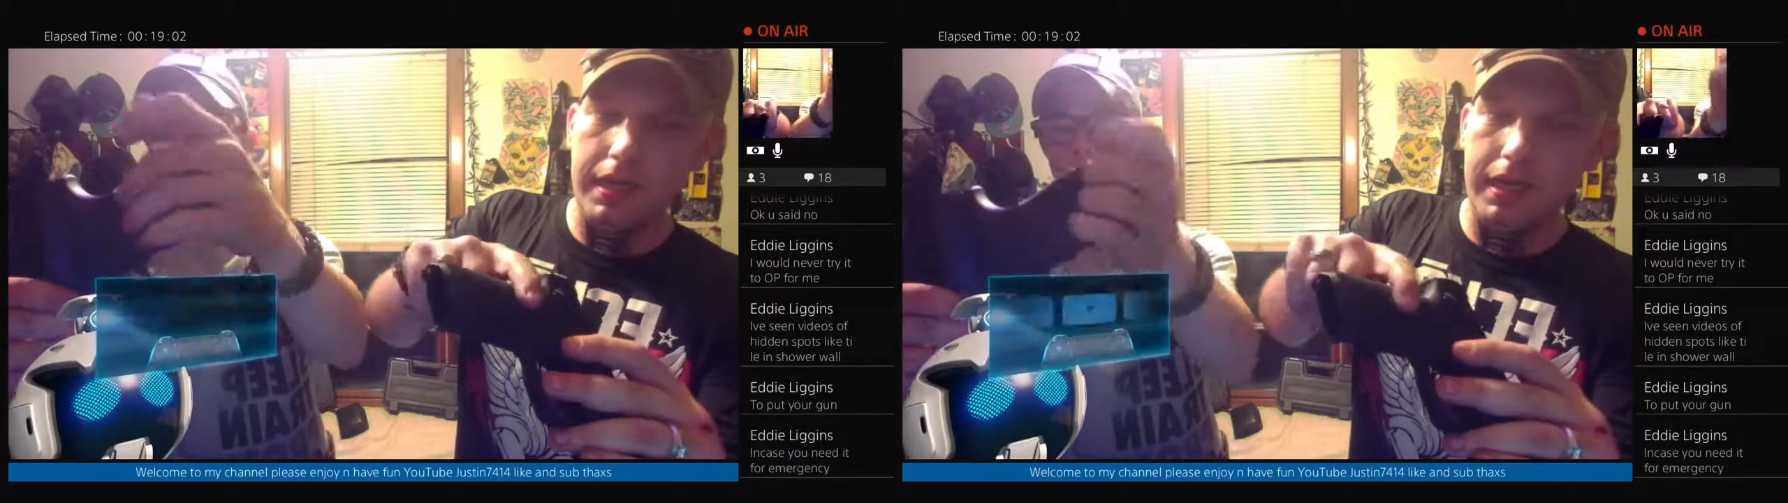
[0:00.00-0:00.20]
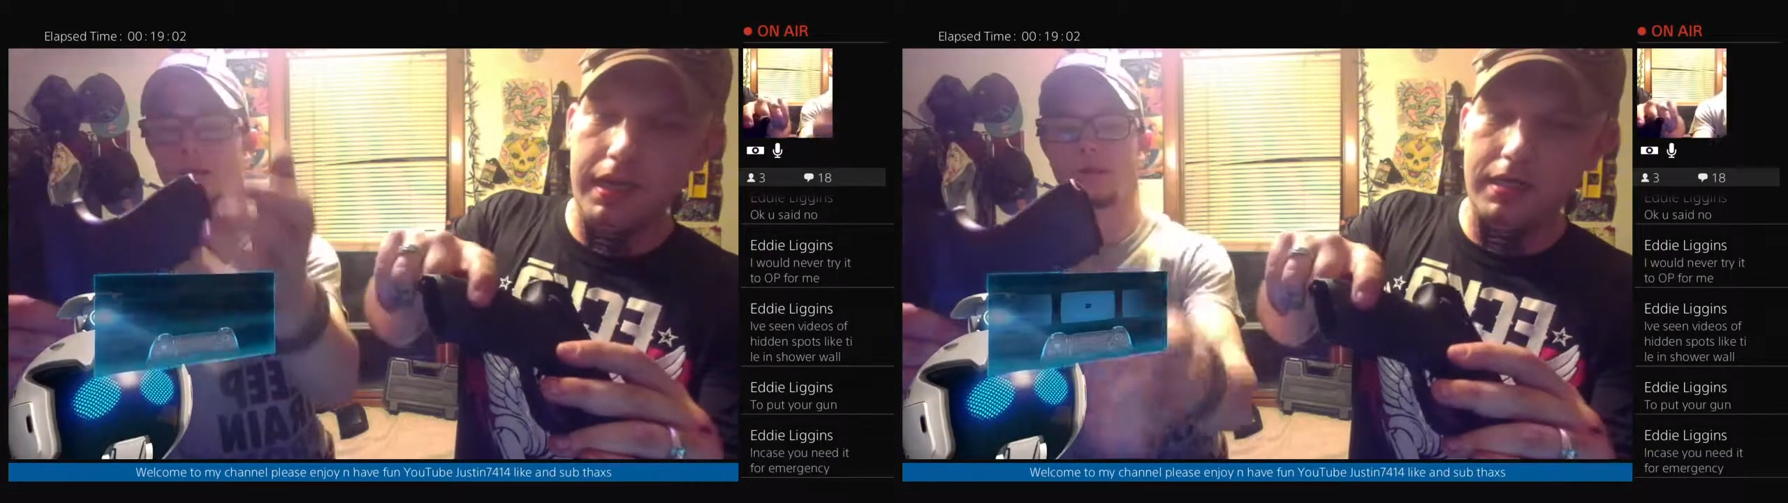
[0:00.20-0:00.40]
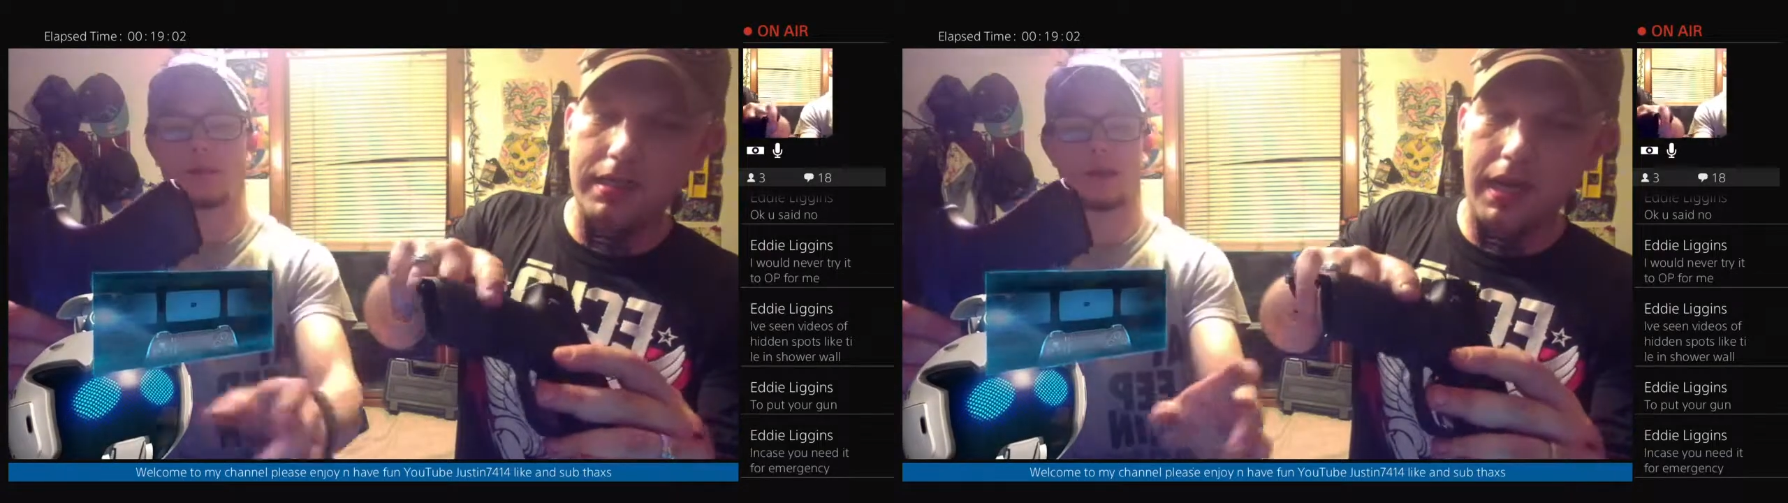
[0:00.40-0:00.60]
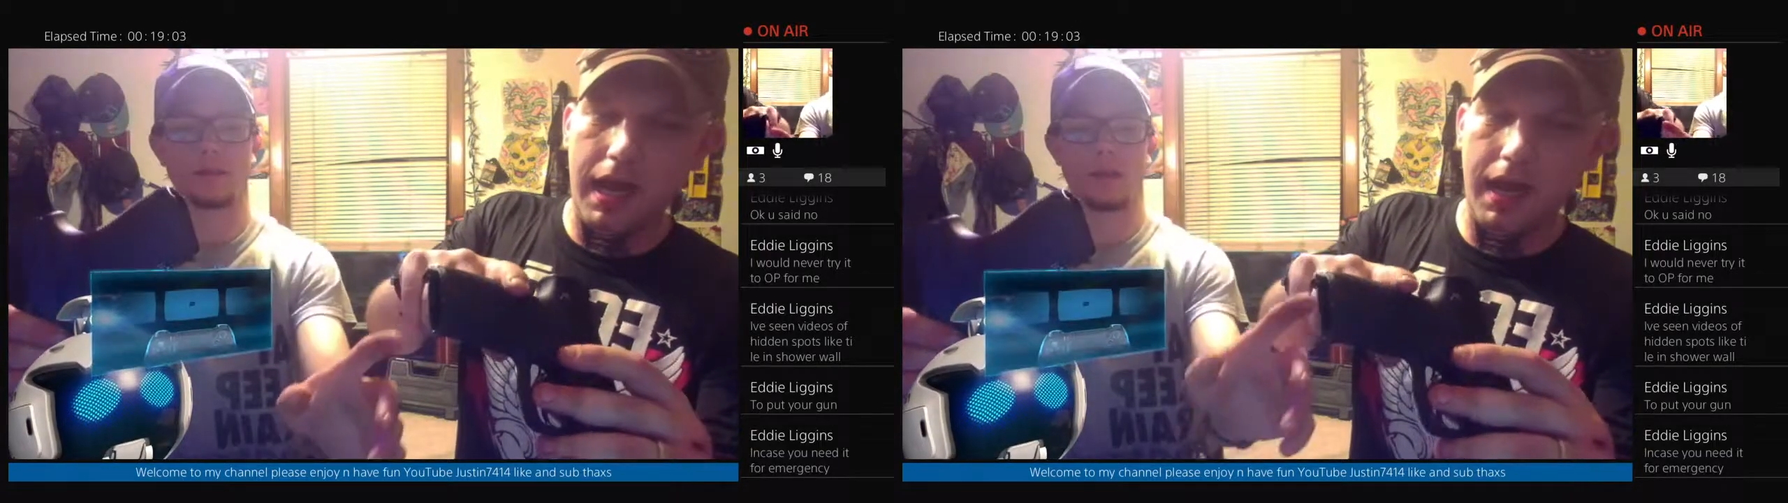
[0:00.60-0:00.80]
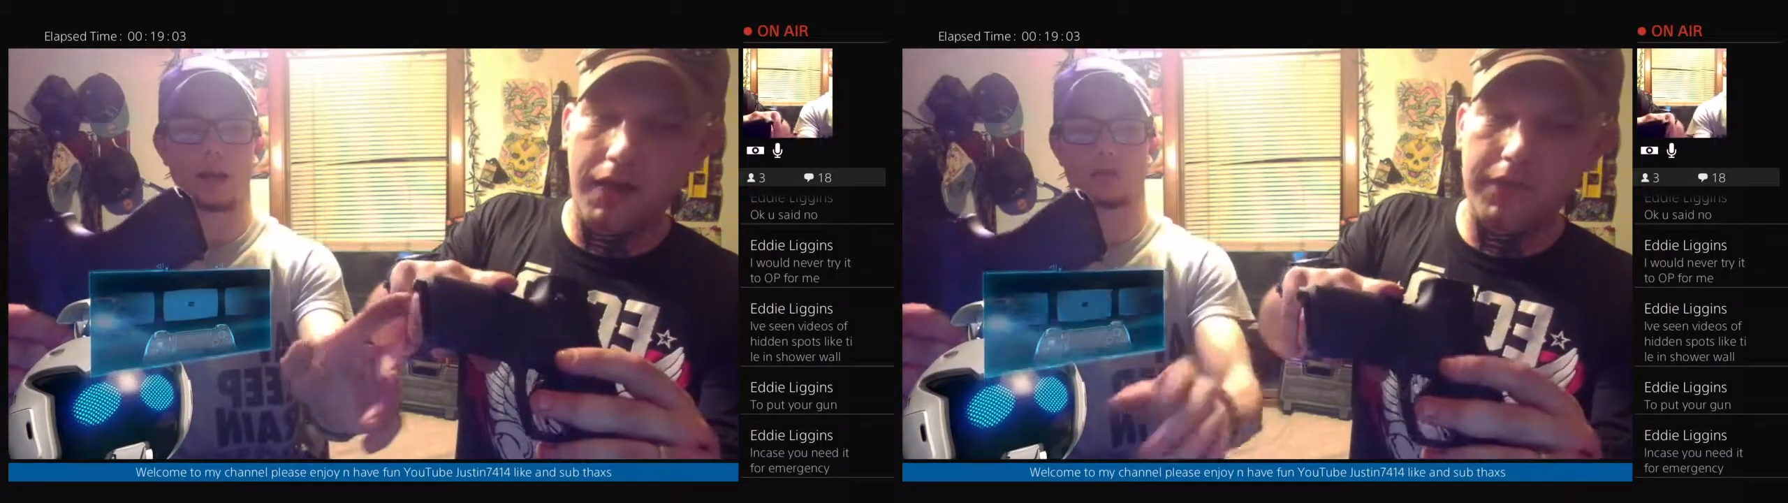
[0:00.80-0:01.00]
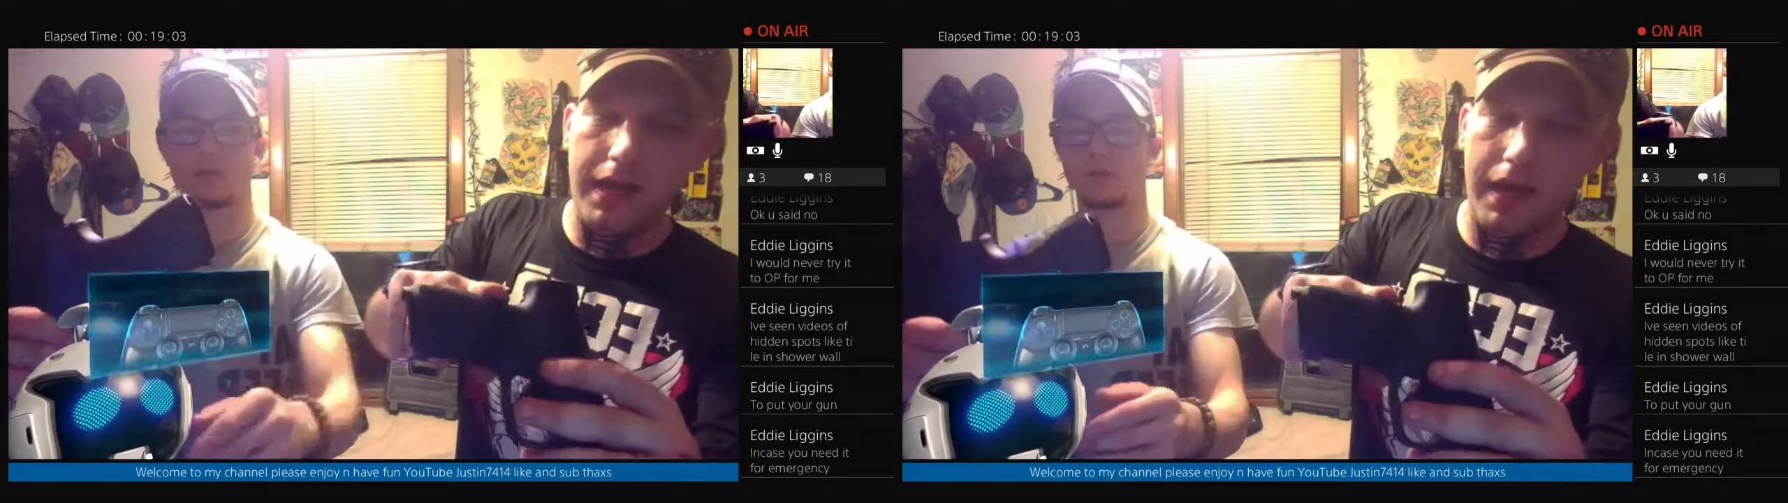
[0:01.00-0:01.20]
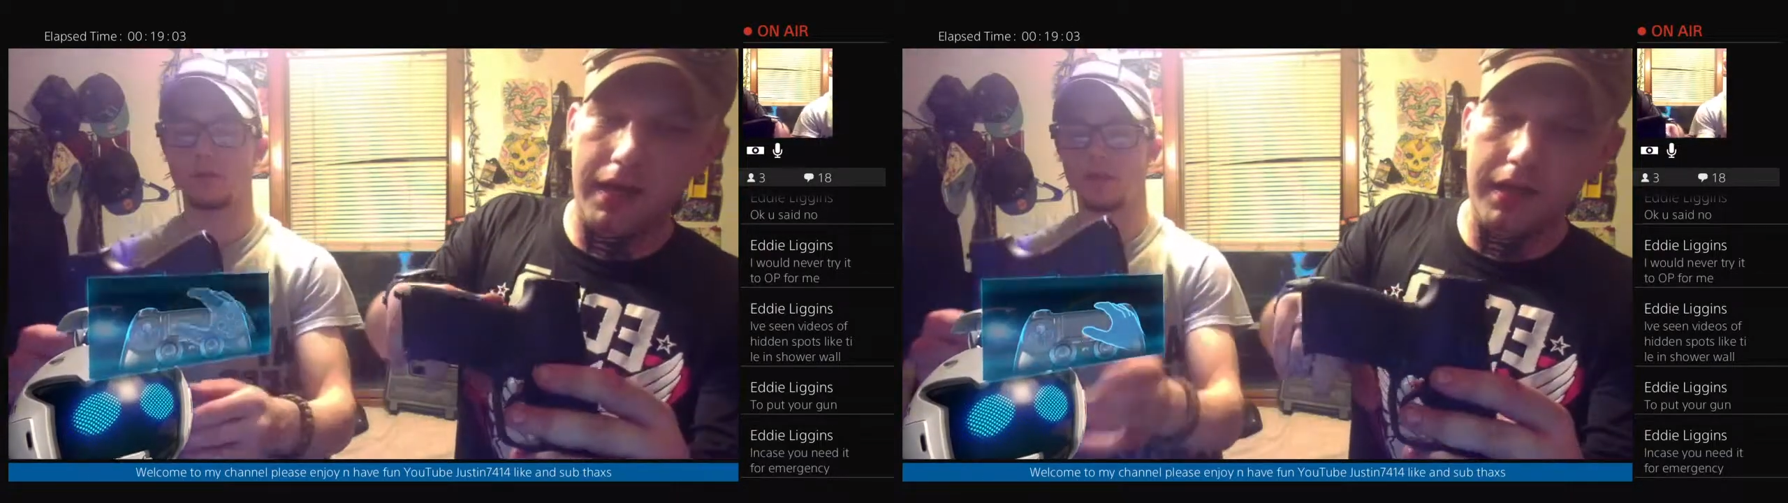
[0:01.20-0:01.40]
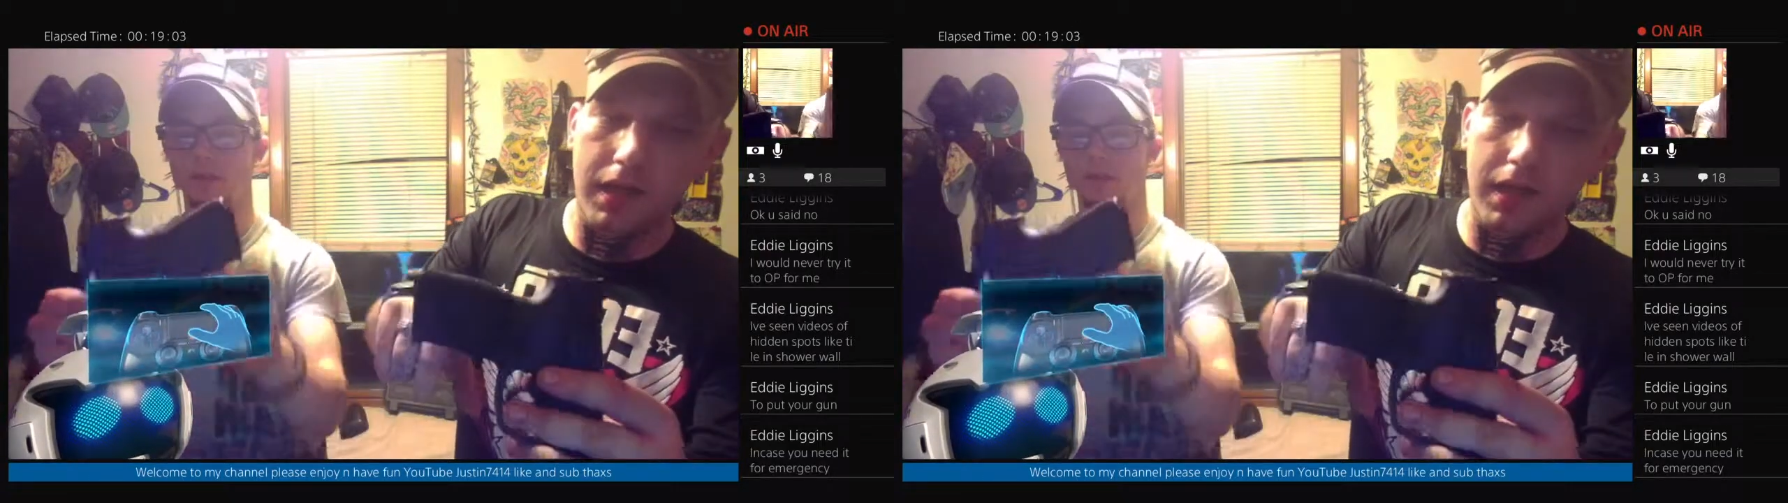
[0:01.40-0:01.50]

He doesn't have that,